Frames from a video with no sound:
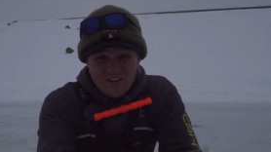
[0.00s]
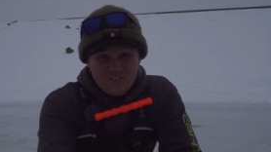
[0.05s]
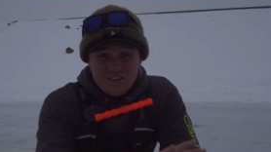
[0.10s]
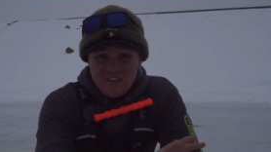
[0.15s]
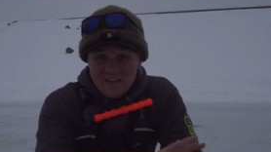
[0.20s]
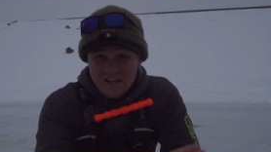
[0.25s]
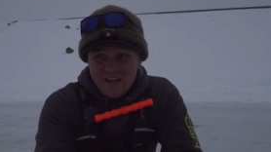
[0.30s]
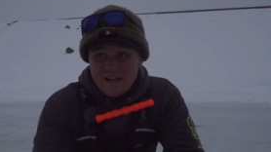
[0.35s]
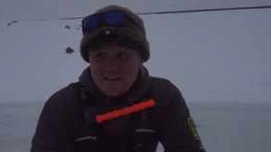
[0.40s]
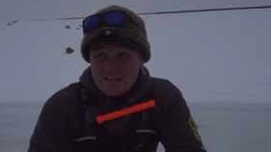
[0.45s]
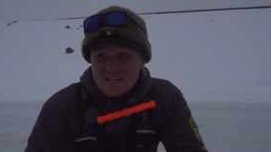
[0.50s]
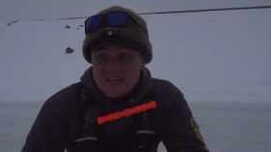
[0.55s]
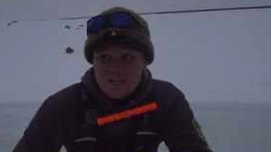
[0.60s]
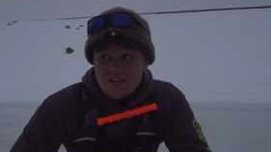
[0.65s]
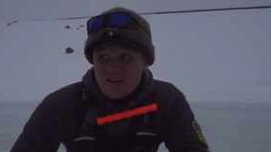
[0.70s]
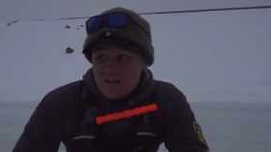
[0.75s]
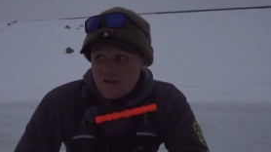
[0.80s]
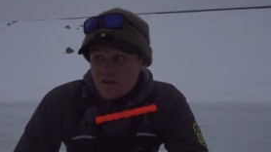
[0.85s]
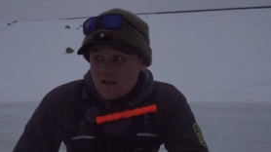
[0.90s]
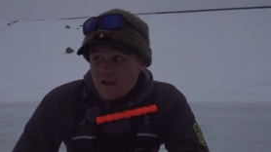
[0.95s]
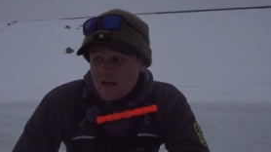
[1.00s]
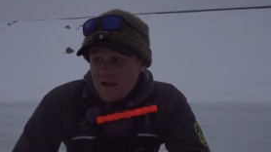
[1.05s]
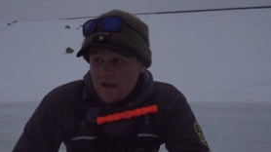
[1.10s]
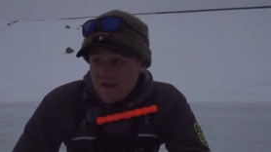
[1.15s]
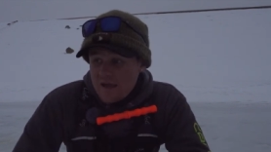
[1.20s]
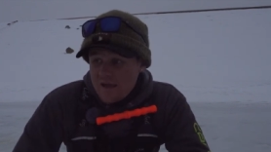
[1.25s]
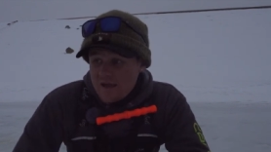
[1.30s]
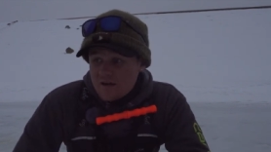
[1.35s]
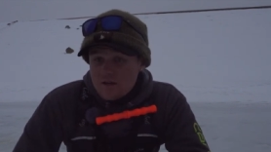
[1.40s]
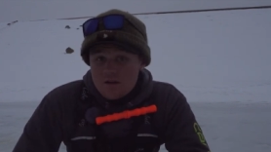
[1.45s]
everything I need,
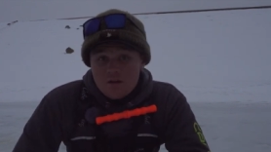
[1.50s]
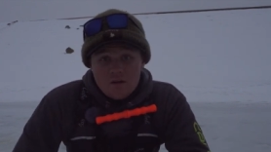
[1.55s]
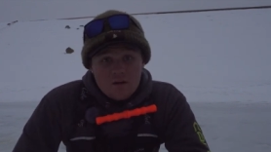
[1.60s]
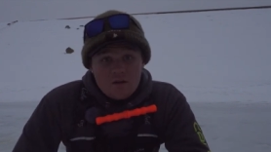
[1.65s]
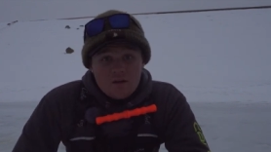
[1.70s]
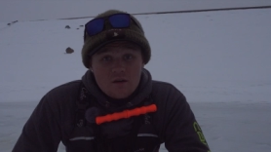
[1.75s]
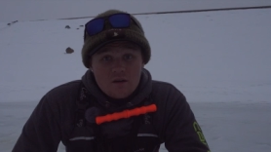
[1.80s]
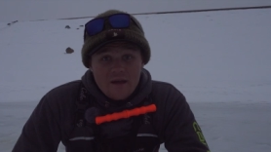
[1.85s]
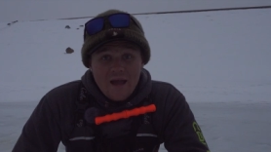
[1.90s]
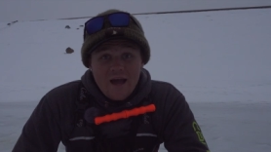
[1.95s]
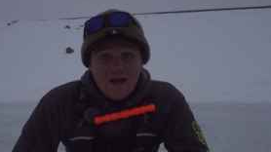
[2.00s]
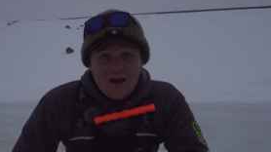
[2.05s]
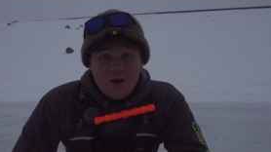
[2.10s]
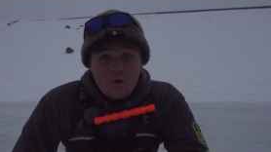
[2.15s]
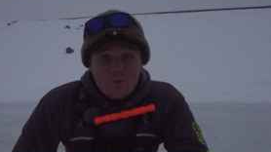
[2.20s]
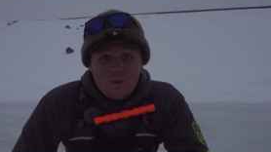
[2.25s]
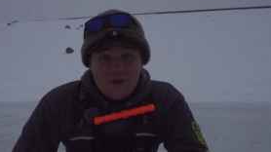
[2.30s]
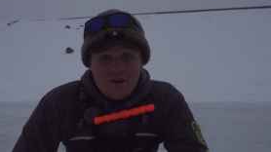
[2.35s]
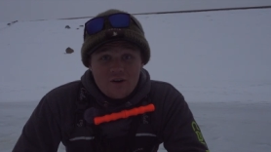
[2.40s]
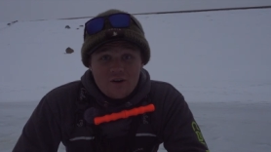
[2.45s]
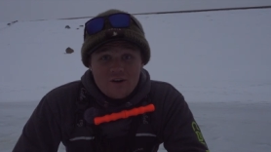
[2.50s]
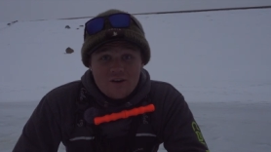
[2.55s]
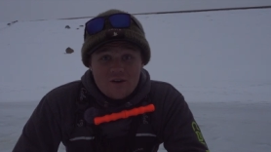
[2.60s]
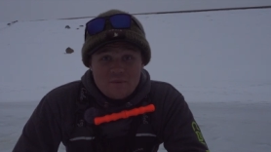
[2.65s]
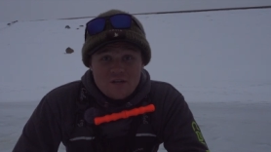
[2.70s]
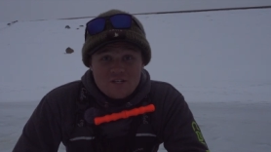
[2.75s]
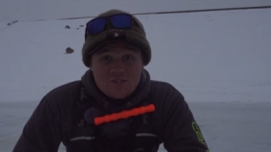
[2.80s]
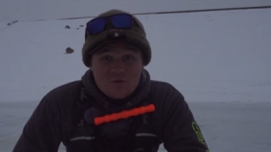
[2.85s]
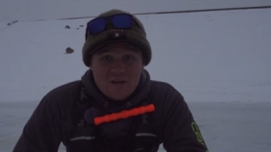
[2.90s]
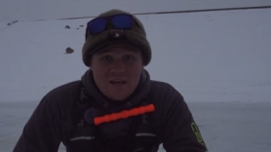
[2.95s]
and yeah, we are going to
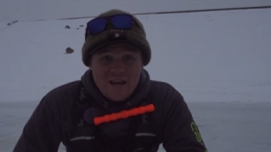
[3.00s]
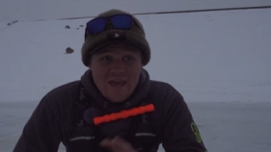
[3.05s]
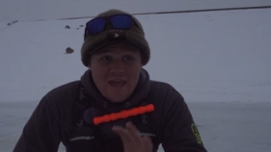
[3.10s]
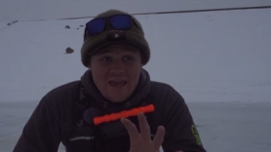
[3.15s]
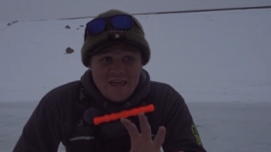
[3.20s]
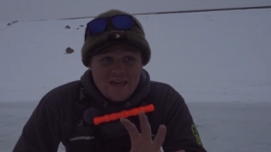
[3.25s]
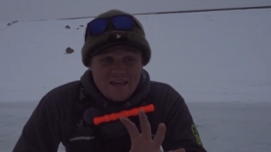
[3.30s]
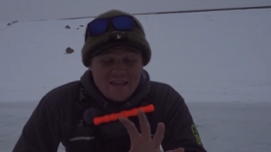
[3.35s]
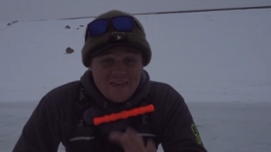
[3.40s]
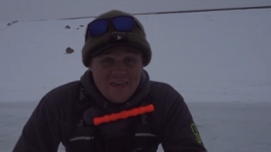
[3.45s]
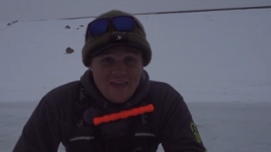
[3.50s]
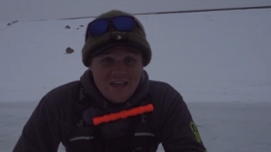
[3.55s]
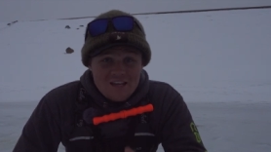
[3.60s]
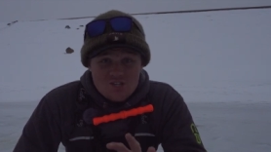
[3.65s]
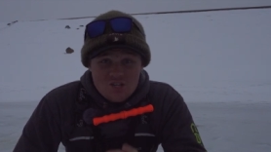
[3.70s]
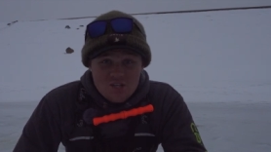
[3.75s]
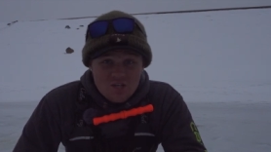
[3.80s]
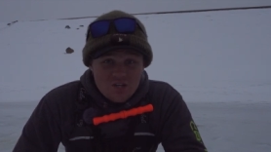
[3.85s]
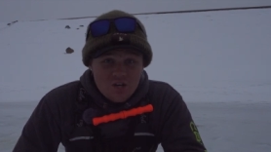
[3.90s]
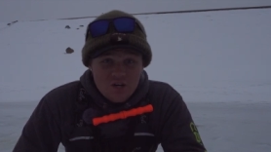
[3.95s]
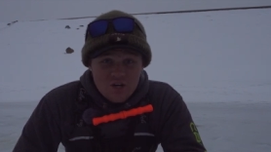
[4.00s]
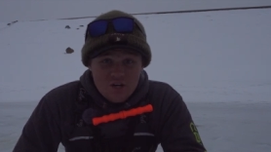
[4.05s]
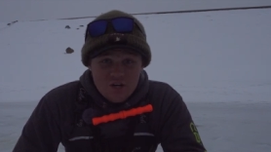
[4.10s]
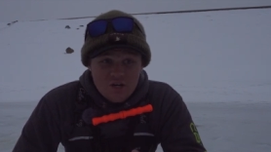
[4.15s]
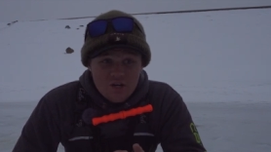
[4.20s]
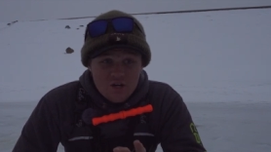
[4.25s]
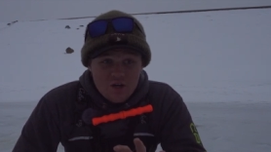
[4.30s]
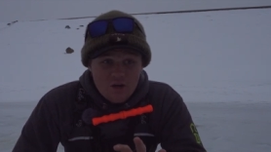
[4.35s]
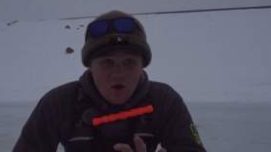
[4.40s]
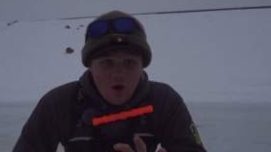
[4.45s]
be doing a catch and
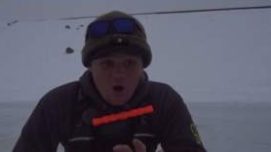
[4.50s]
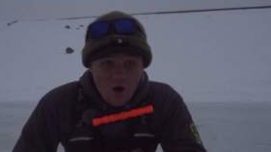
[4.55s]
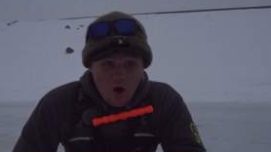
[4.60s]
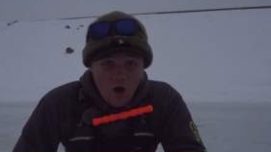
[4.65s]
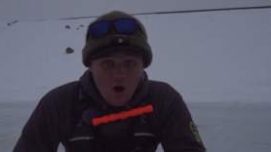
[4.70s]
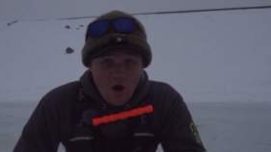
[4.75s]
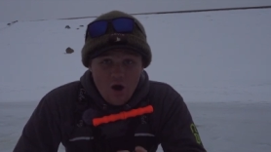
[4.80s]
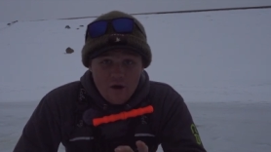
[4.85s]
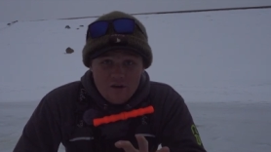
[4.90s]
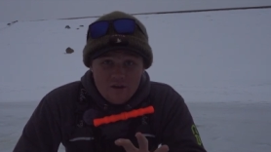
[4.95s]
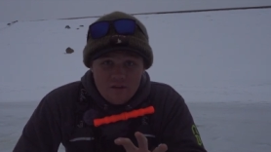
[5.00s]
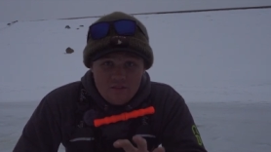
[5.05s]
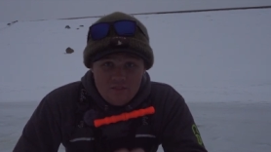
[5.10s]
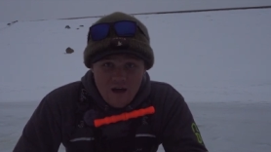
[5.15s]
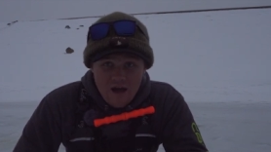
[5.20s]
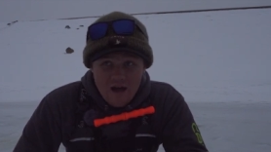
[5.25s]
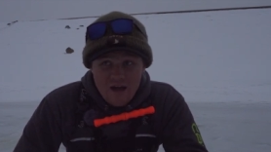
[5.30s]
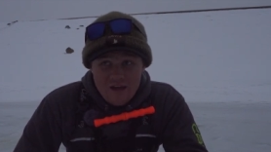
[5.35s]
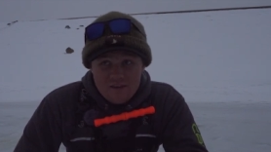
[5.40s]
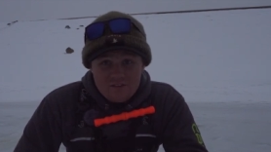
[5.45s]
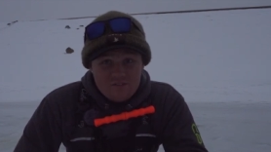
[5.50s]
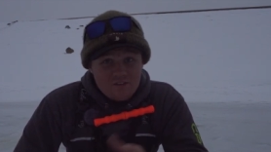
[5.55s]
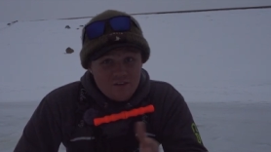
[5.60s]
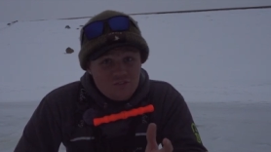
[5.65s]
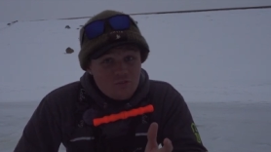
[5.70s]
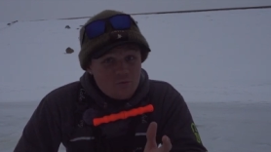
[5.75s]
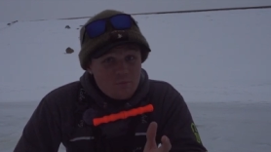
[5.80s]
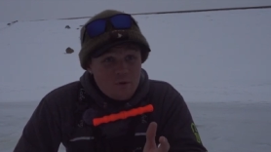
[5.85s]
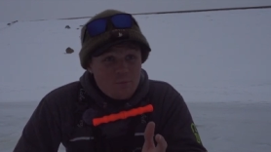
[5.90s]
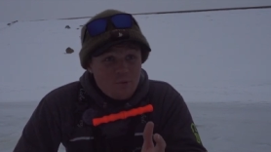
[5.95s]
cook on the ice.
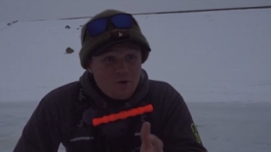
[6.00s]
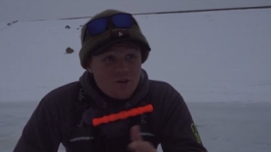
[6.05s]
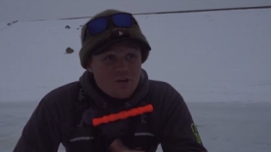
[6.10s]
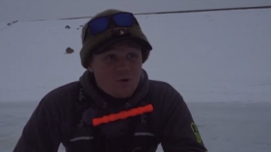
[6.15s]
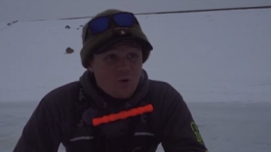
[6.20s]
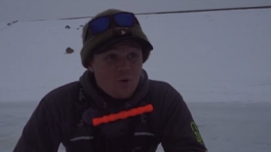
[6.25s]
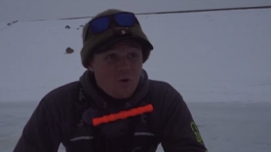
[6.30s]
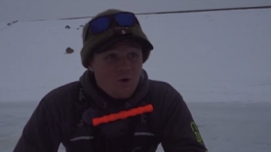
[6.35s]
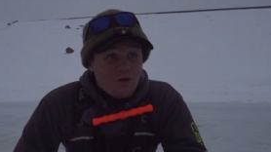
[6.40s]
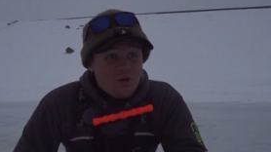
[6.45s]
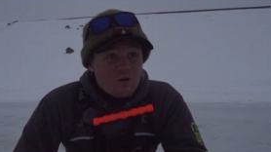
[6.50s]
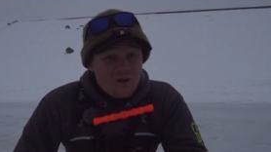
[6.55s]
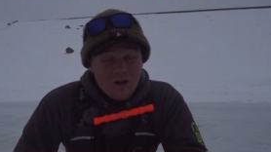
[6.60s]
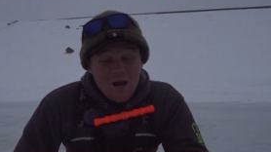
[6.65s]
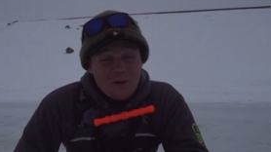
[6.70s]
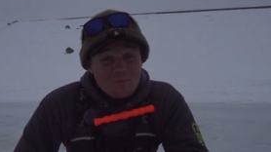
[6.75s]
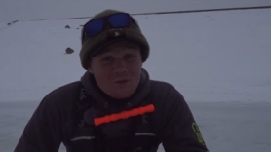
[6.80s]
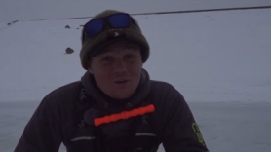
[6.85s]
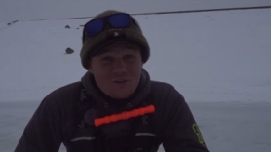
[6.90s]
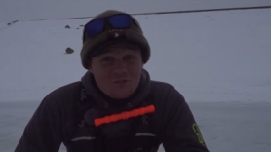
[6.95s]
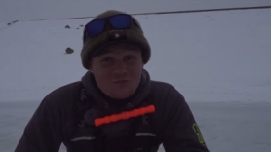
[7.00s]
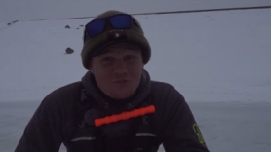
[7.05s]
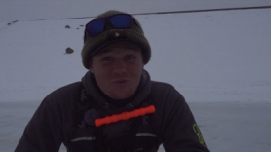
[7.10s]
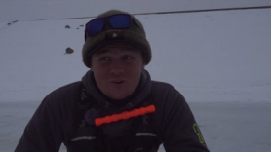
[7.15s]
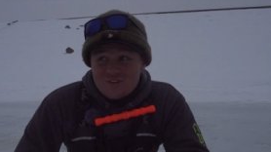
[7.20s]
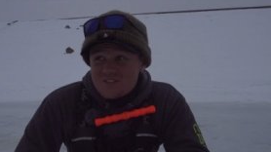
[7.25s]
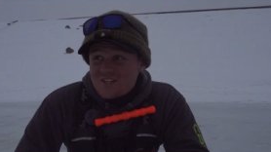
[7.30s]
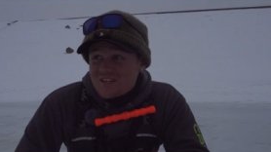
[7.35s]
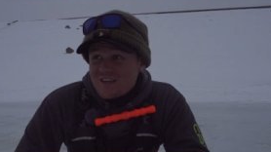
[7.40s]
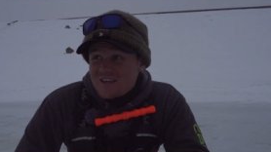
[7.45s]
It's going to be pretty cool. I'm looking
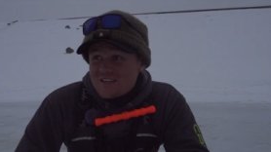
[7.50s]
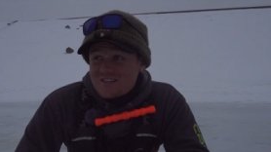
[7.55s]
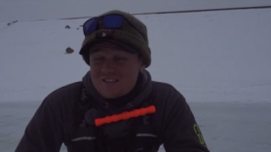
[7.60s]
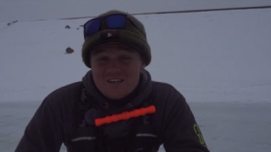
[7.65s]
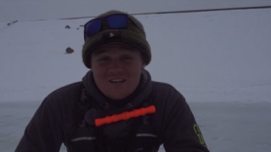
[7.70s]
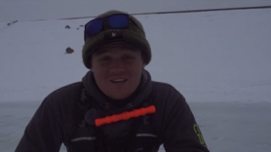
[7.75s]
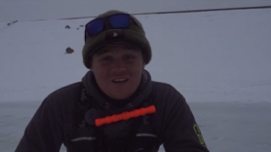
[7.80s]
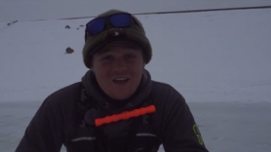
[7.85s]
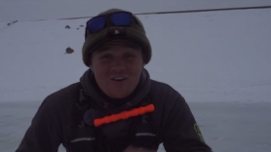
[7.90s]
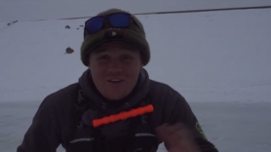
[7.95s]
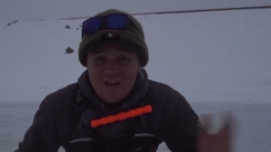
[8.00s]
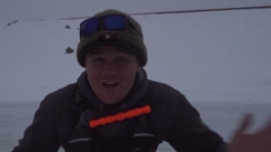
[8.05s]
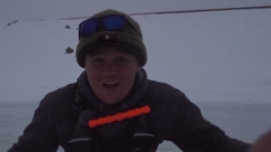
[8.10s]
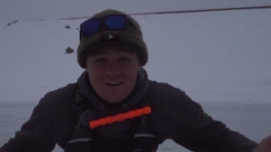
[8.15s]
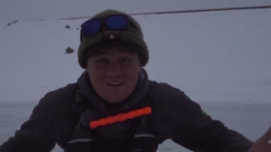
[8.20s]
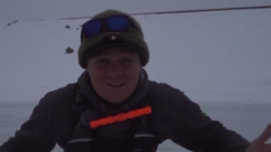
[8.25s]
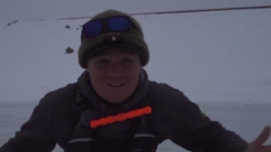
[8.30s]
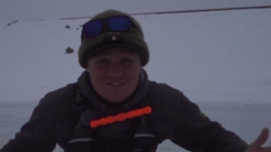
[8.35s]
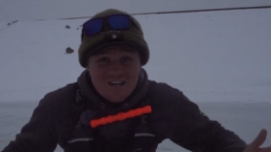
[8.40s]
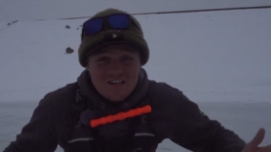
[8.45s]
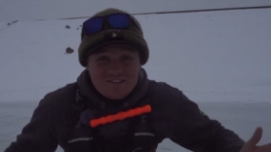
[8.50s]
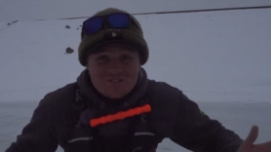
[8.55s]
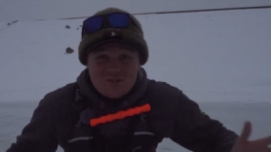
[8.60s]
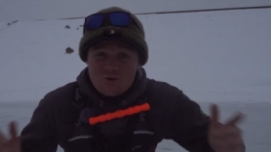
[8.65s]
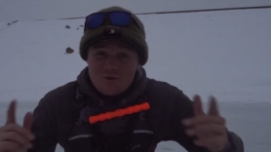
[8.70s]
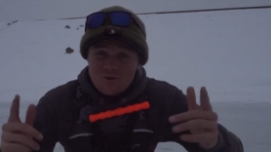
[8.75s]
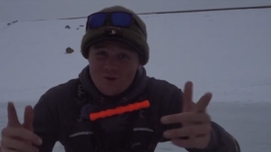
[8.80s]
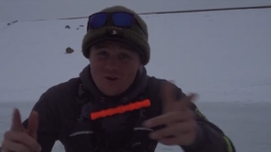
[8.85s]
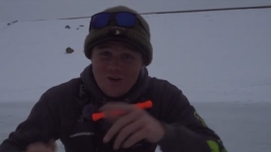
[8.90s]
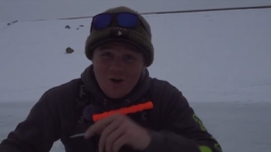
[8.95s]
forward to this. Hell yeah, stay
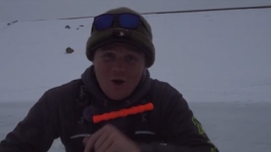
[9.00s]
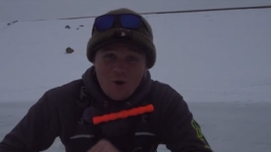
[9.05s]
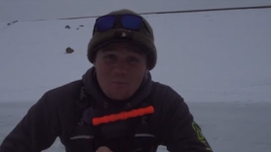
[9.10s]
tuned.